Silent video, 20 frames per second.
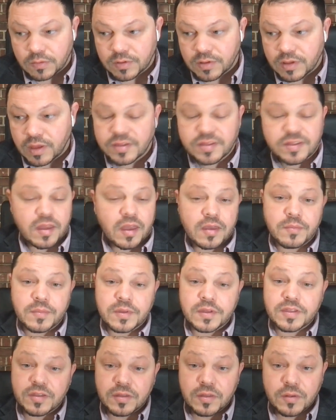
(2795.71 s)

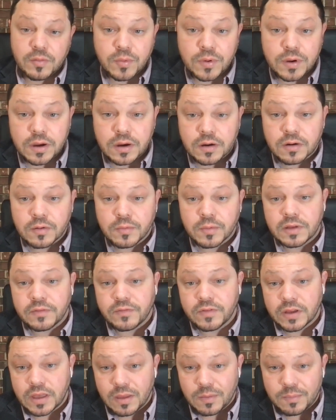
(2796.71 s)
assignments in the rear
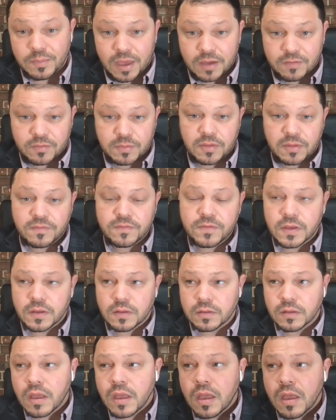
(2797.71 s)
whenever you come back from the
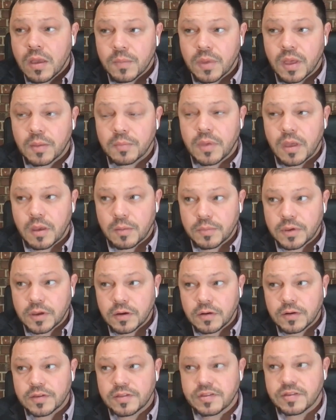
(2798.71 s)
field. But I'm
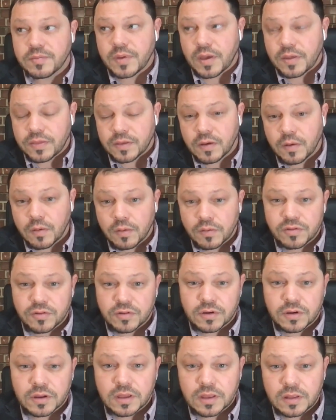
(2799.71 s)
curious about the
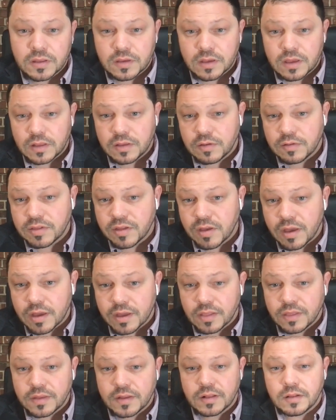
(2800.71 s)
culture. Can you talk
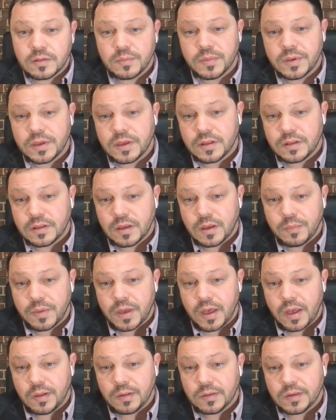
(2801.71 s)
a little bit
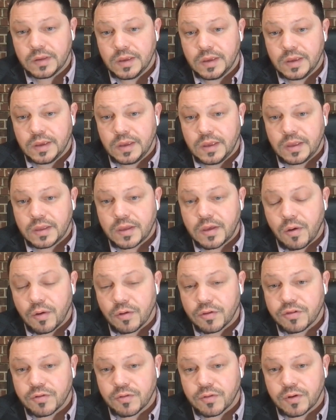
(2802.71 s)
about
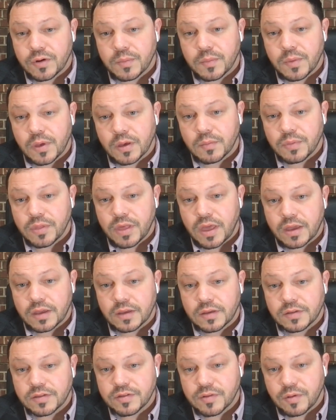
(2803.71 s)
culture among Black
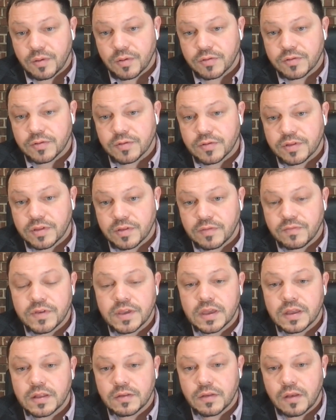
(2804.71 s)
soldiers in
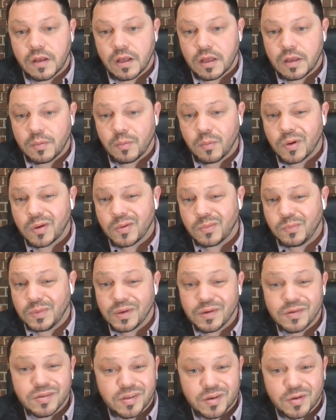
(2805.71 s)
Vietnam? What
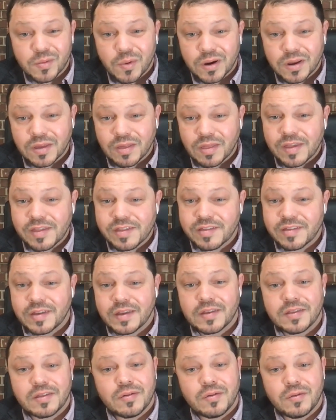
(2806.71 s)
music were you
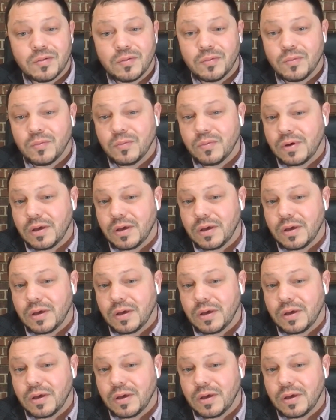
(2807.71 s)
listening to?